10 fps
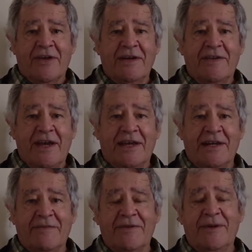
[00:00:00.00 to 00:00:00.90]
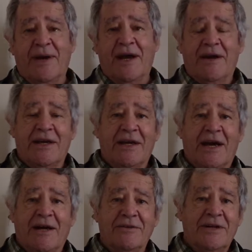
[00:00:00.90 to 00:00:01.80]
I take it everywhere I
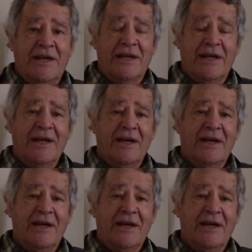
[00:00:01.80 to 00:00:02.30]
go, nearly.